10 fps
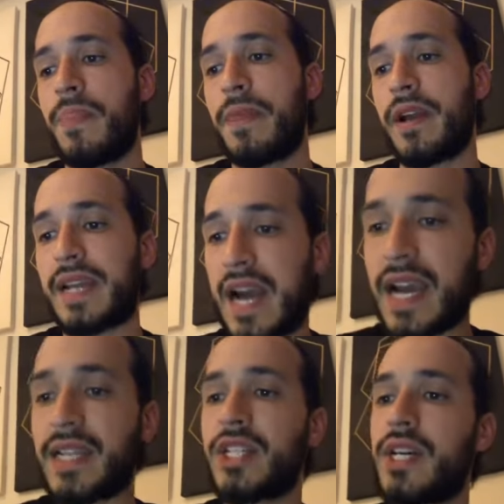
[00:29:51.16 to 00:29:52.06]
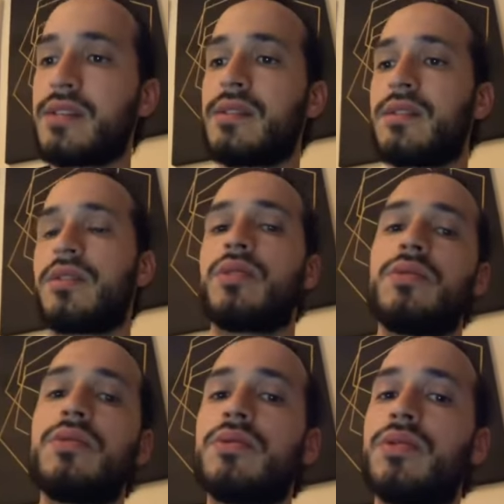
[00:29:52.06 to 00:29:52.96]
a guy chasing a
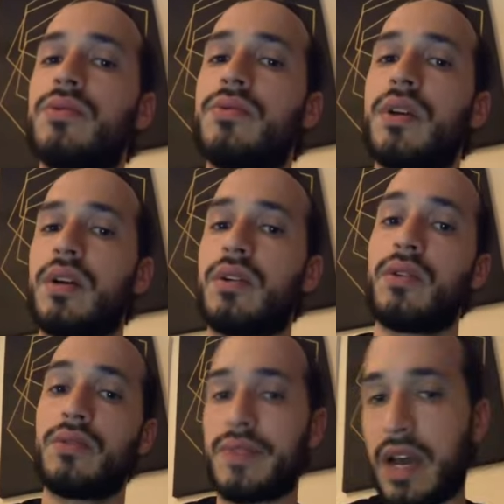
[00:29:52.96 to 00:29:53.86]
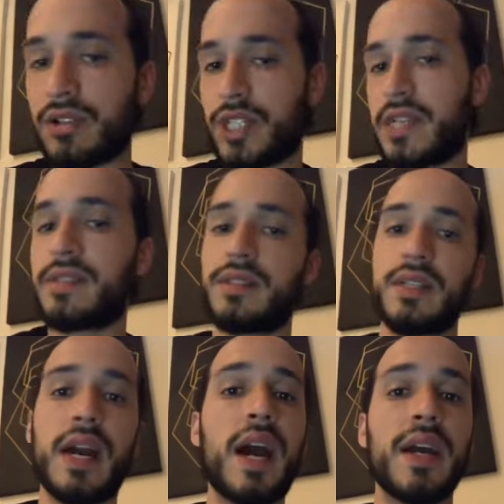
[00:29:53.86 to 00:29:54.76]
girl to a girl now chasing the
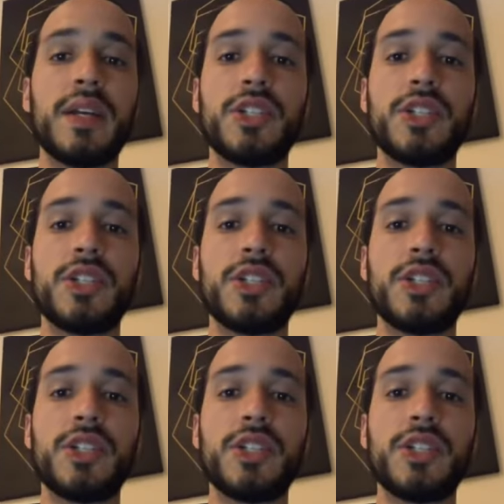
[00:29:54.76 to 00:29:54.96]
guy.